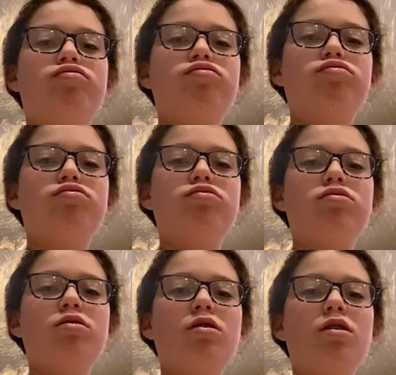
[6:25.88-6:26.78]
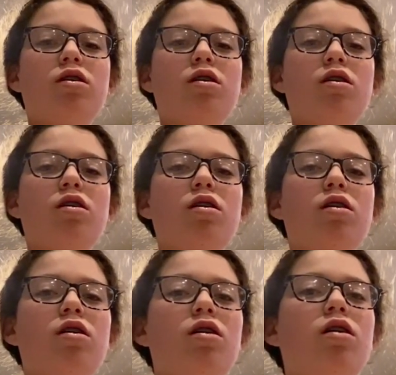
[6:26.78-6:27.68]

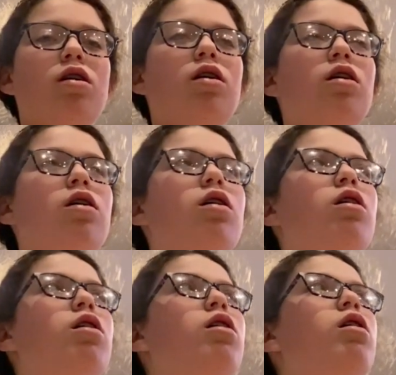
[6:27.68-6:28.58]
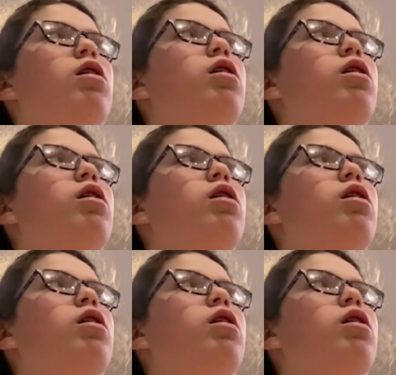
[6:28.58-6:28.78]
Nobody speaks.